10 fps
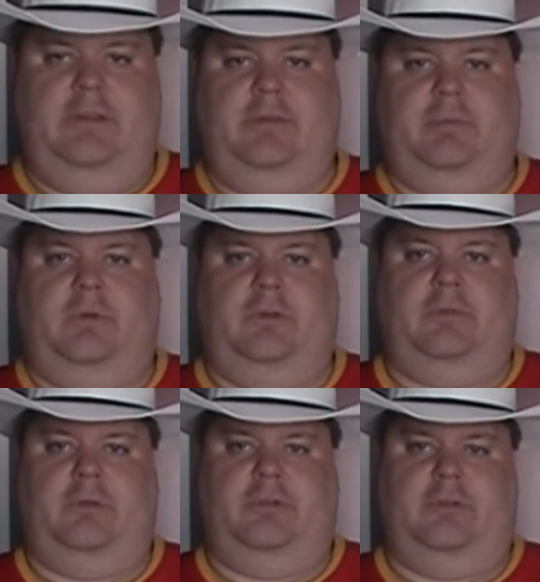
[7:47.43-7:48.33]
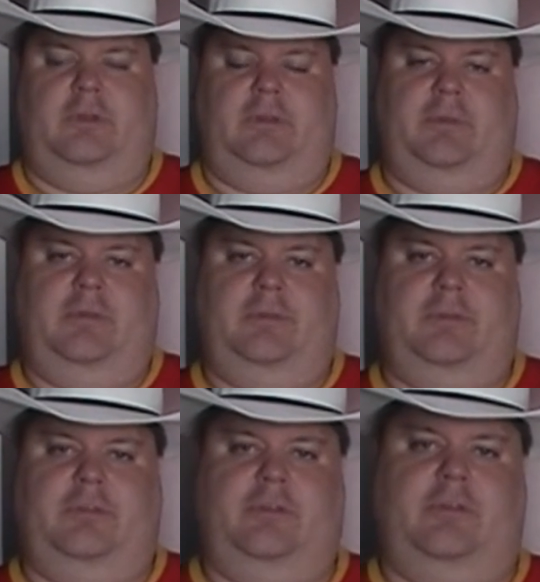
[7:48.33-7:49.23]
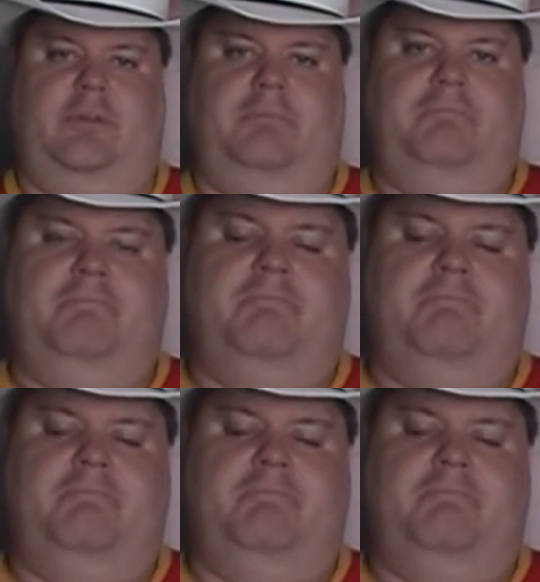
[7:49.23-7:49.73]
He was most notably, especially during